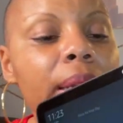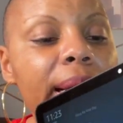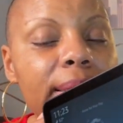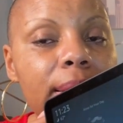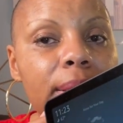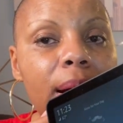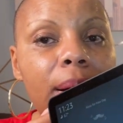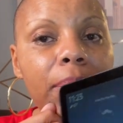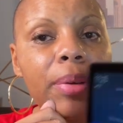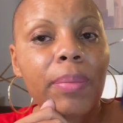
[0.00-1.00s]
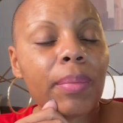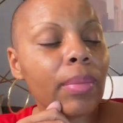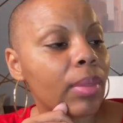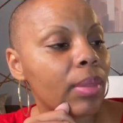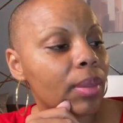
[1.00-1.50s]
Alexa, stop.
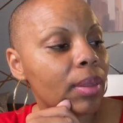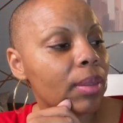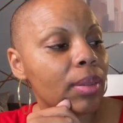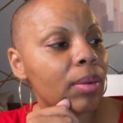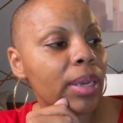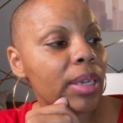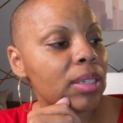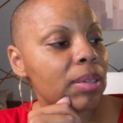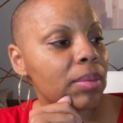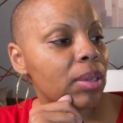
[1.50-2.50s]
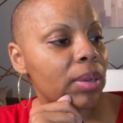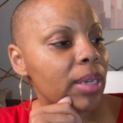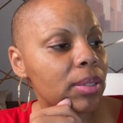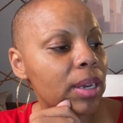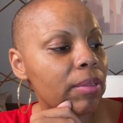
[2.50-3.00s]
Don't answer. Don't
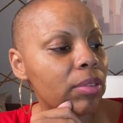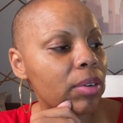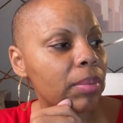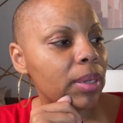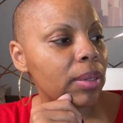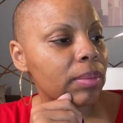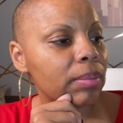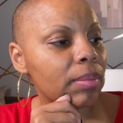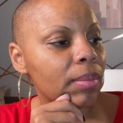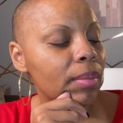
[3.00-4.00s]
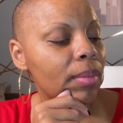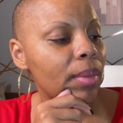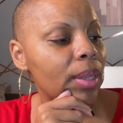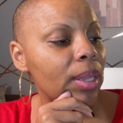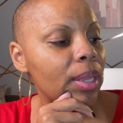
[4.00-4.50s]
answer. I had trouble communicating
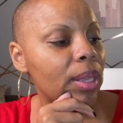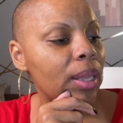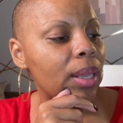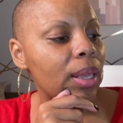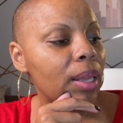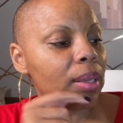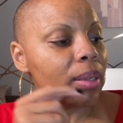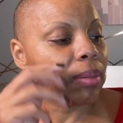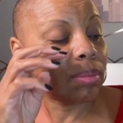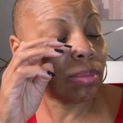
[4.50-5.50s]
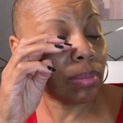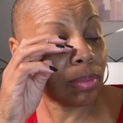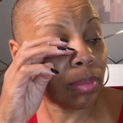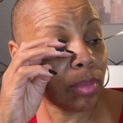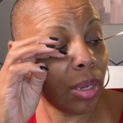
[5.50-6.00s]
with Fire TV.
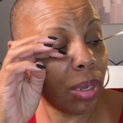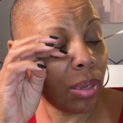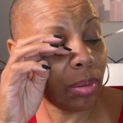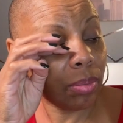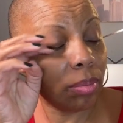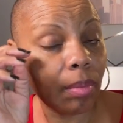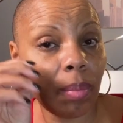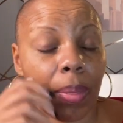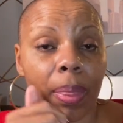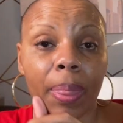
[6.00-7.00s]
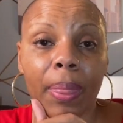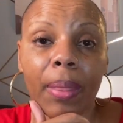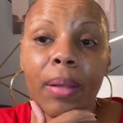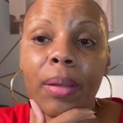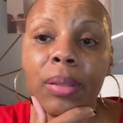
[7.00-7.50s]
Check your device's network
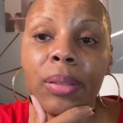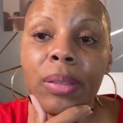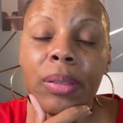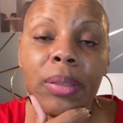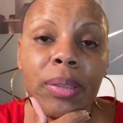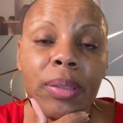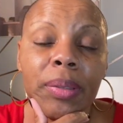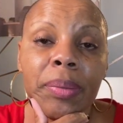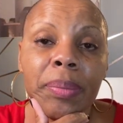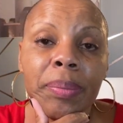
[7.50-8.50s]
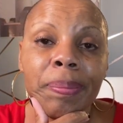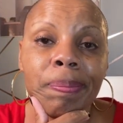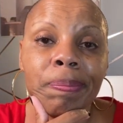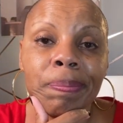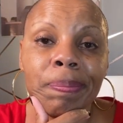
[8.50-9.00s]
connection and power supply.